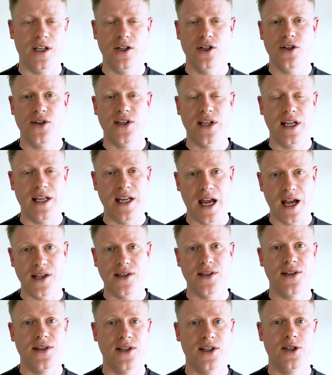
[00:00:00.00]
You just say,
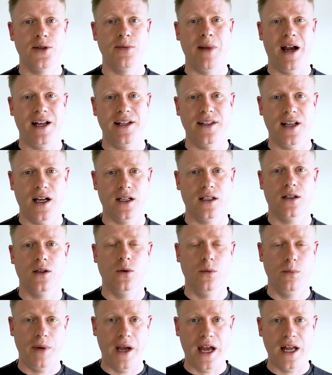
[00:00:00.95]
yes, this is my
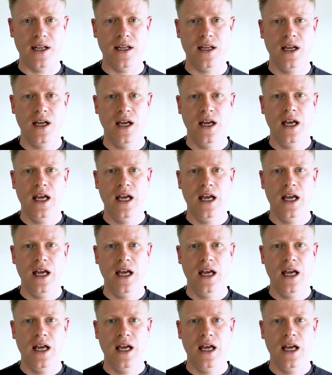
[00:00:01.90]
tactical pen.